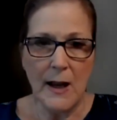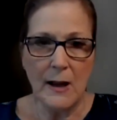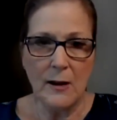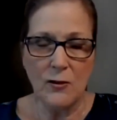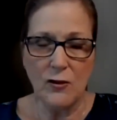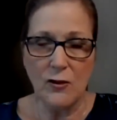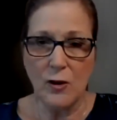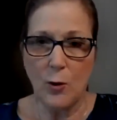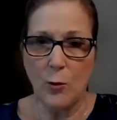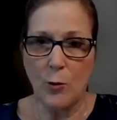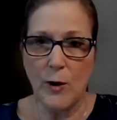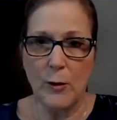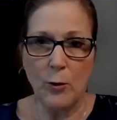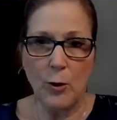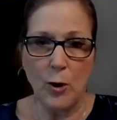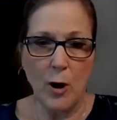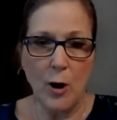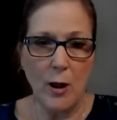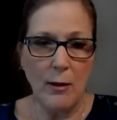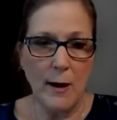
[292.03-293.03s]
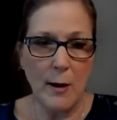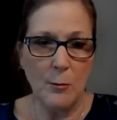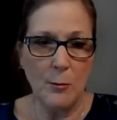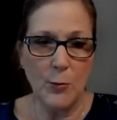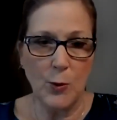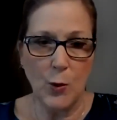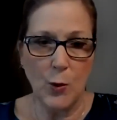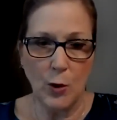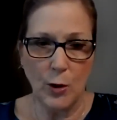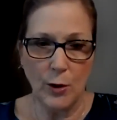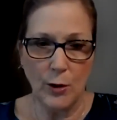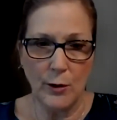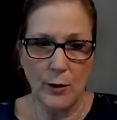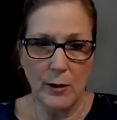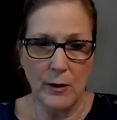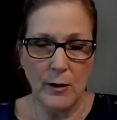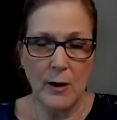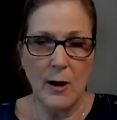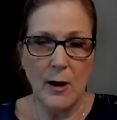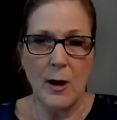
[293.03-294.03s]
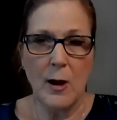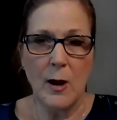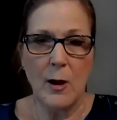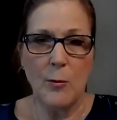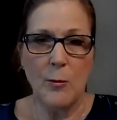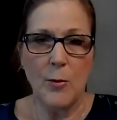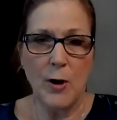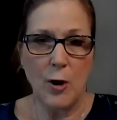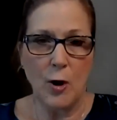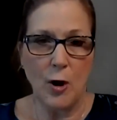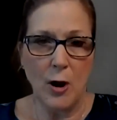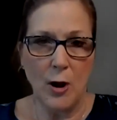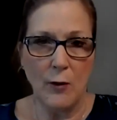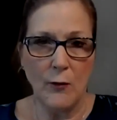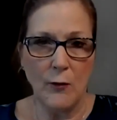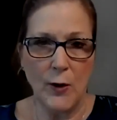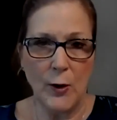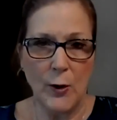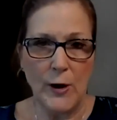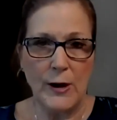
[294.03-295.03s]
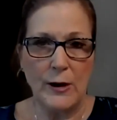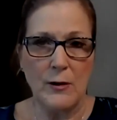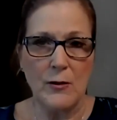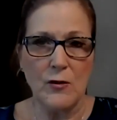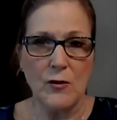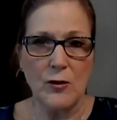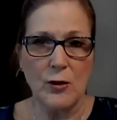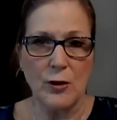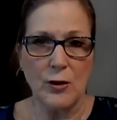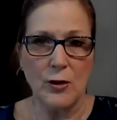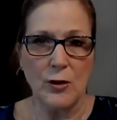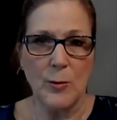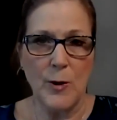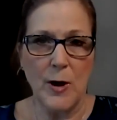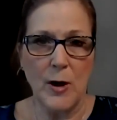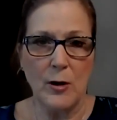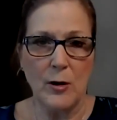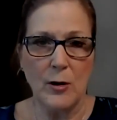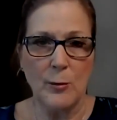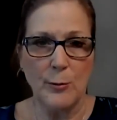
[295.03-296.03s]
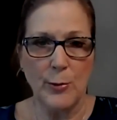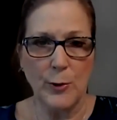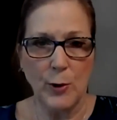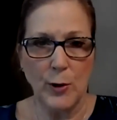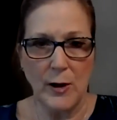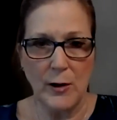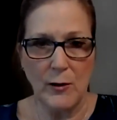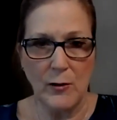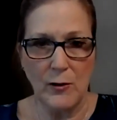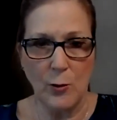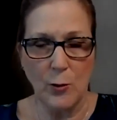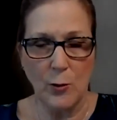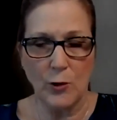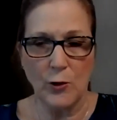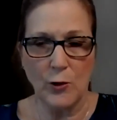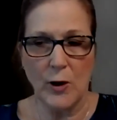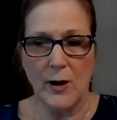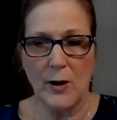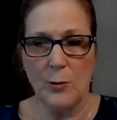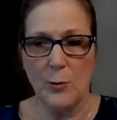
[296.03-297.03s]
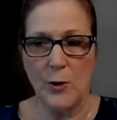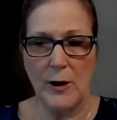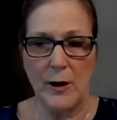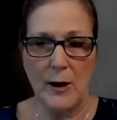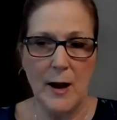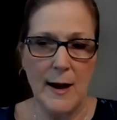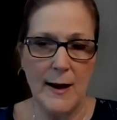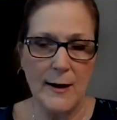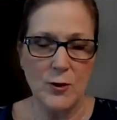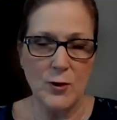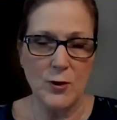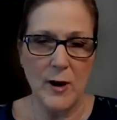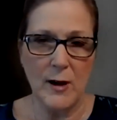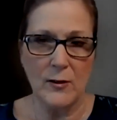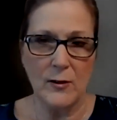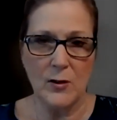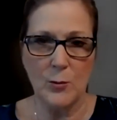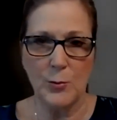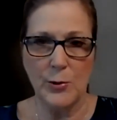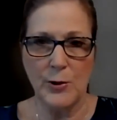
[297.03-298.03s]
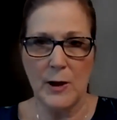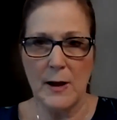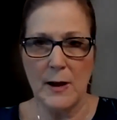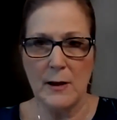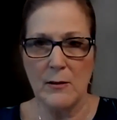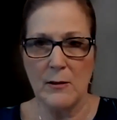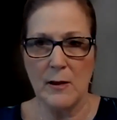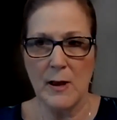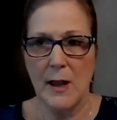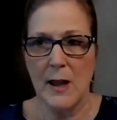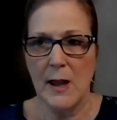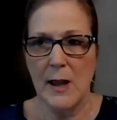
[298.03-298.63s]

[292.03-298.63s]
And so we were all on board, but all very concerned about our employees. So we're trying to put contracts in place